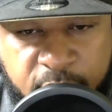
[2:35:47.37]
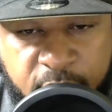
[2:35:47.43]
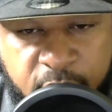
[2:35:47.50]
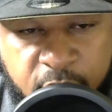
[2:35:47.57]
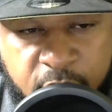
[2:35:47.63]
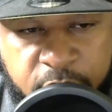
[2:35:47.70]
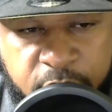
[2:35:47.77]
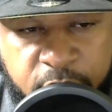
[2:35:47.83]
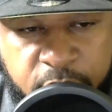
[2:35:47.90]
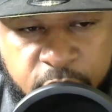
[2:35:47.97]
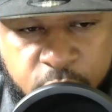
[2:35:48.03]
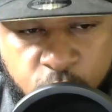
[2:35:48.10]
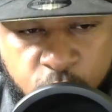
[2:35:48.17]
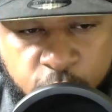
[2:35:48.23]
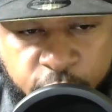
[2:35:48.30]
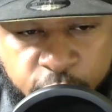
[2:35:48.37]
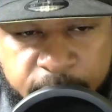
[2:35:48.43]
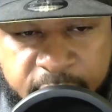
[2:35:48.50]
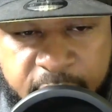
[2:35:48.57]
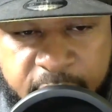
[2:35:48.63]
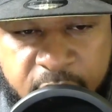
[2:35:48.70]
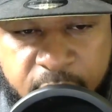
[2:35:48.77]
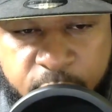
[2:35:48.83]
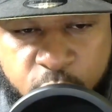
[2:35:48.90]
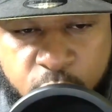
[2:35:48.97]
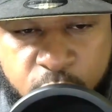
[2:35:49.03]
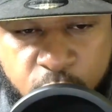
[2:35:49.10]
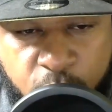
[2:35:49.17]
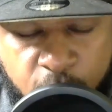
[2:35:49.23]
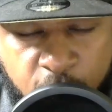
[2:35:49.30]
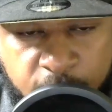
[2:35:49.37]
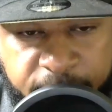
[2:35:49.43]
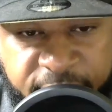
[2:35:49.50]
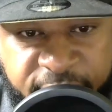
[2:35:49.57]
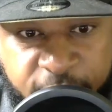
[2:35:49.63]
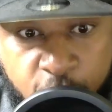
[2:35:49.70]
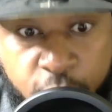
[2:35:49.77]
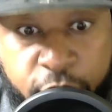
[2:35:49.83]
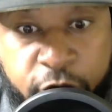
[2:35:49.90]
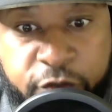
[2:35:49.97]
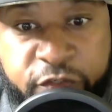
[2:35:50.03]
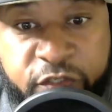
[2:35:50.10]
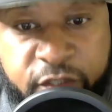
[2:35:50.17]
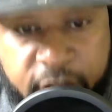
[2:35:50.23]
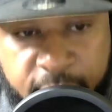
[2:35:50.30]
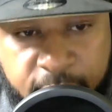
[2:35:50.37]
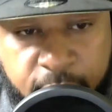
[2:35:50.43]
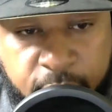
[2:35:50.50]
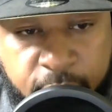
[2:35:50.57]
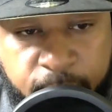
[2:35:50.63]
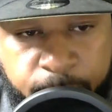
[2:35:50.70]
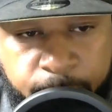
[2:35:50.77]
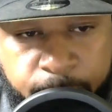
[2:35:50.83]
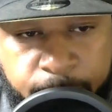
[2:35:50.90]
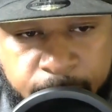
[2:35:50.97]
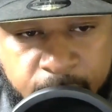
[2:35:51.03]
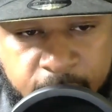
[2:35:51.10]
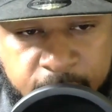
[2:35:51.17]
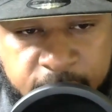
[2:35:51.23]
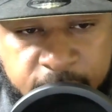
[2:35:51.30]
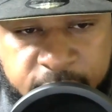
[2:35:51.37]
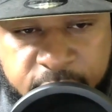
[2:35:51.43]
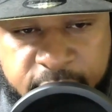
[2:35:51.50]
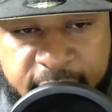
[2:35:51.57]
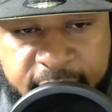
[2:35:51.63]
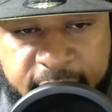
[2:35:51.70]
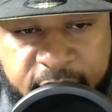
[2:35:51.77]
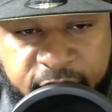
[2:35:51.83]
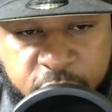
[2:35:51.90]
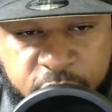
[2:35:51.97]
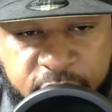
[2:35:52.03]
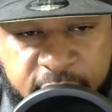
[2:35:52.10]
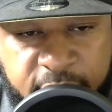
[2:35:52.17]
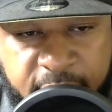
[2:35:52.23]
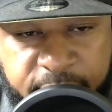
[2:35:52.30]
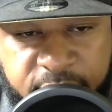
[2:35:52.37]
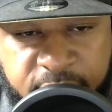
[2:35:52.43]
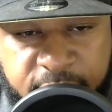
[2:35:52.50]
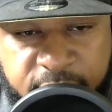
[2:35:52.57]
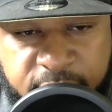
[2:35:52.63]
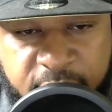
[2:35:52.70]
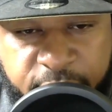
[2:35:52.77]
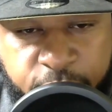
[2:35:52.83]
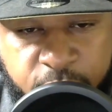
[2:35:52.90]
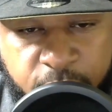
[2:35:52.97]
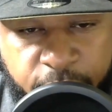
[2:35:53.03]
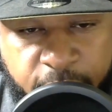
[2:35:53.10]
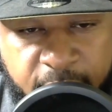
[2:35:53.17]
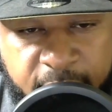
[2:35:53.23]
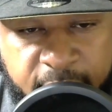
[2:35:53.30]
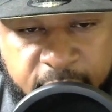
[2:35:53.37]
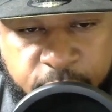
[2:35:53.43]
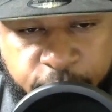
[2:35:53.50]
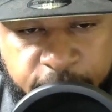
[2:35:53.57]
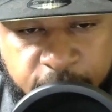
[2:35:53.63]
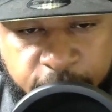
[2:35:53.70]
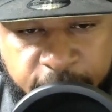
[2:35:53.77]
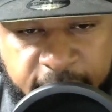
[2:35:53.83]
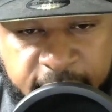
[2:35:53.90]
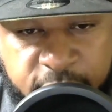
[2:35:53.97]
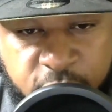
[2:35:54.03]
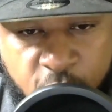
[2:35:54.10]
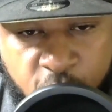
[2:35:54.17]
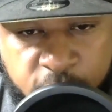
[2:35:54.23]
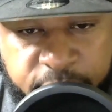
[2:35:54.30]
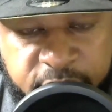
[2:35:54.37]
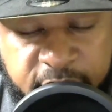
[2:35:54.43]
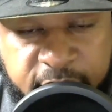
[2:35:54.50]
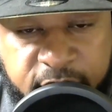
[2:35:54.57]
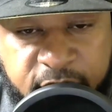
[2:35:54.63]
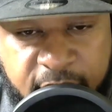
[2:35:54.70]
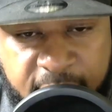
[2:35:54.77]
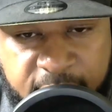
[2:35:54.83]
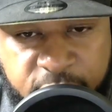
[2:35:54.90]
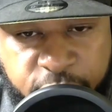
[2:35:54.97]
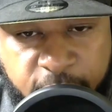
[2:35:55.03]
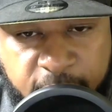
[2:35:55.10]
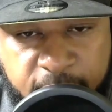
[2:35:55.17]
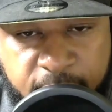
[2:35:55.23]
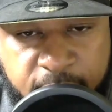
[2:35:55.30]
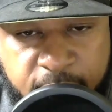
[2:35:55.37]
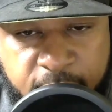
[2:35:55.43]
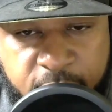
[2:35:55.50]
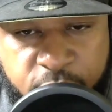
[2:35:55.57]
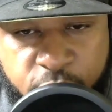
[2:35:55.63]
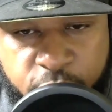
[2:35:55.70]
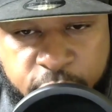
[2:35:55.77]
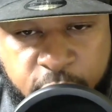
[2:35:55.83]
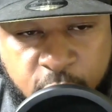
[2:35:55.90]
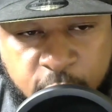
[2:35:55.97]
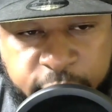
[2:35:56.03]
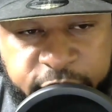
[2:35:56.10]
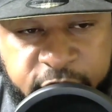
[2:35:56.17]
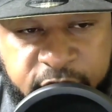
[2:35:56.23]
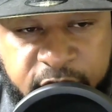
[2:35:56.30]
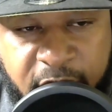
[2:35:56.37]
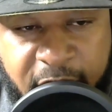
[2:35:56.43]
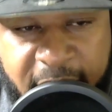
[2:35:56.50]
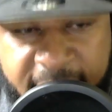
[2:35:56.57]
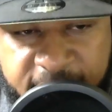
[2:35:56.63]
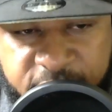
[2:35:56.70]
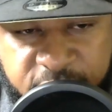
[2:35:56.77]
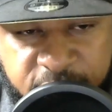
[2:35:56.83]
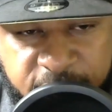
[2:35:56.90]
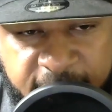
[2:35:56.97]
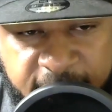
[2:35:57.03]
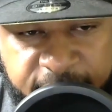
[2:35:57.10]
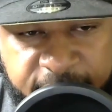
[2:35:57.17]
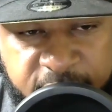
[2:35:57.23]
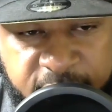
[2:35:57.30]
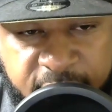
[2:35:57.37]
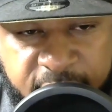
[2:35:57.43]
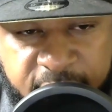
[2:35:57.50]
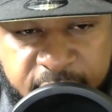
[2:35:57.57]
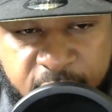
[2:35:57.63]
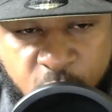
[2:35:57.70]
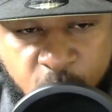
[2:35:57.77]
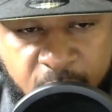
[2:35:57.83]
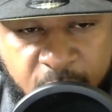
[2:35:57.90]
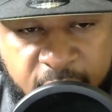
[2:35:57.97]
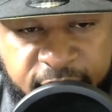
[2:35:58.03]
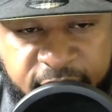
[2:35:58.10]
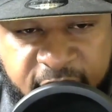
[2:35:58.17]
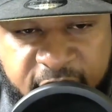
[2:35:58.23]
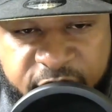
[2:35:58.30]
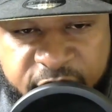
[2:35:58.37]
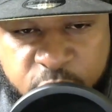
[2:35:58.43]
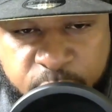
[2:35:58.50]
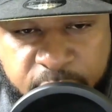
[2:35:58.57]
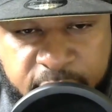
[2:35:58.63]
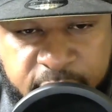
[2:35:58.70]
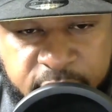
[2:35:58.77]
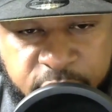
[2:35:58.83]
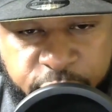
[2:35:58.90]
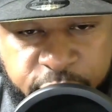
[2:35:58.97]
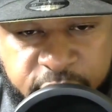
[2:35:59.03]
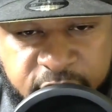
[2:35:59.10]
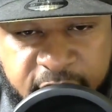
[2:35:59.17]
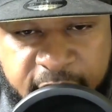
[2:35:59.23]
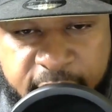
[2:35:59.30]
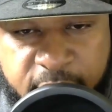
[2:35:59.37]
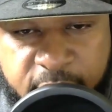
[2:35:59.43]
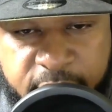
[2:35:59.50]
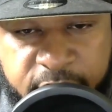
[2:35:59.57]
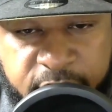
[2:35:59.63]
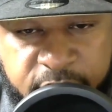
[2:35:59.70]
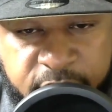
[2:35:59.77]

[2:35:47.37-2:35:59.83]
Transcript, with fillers: Under the new agreement, that number will go up further still. This is not the first time the Saints have rearranged Armstead's contract. During the offseason last year, after they acquired 5 new players and re-signed others, the